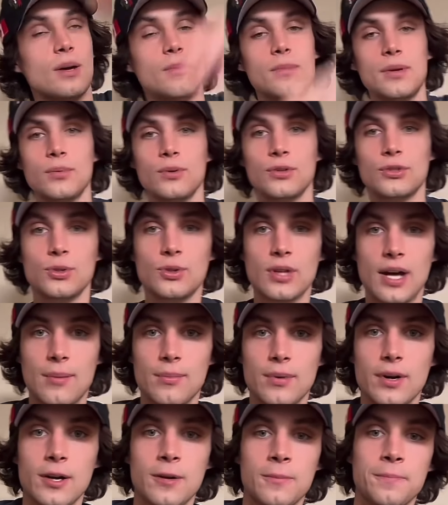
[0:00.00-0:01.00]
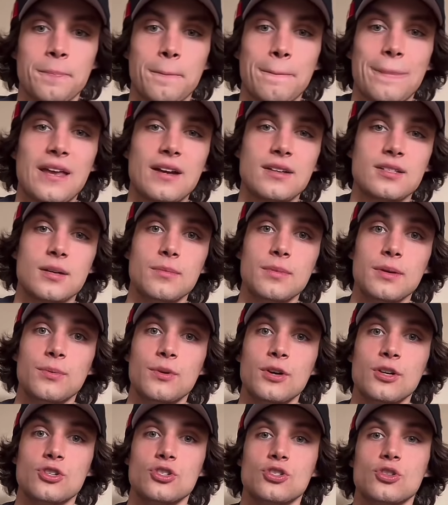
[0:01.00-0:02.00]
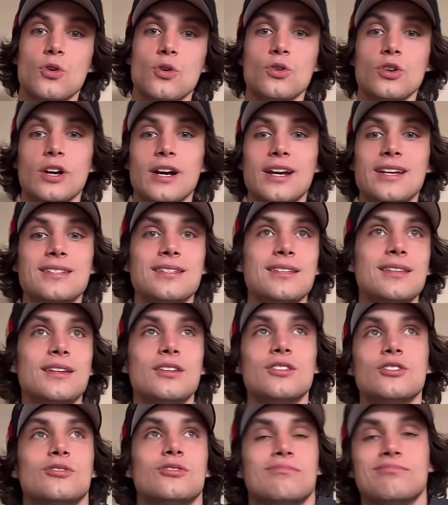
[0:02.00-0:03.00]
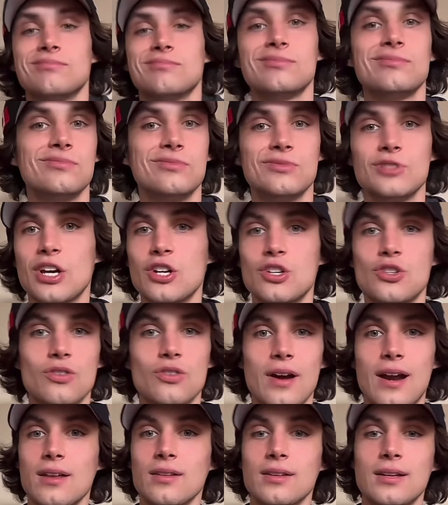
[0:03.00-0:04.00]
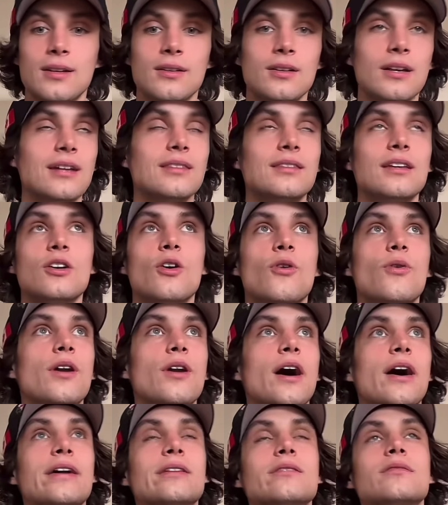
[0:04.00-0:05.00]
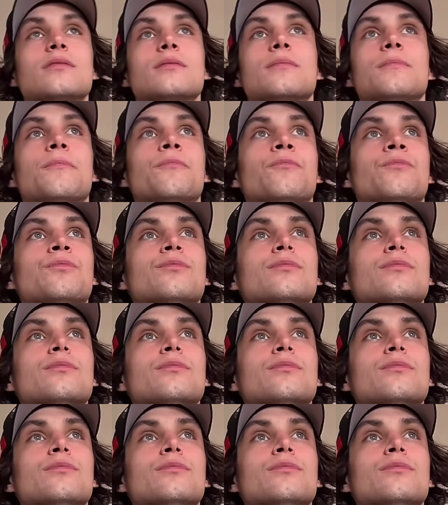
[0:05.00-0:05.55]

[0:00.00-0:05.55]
Some people do that, bro. Like some people are so crazy, they just adrenaline, like they go nuts.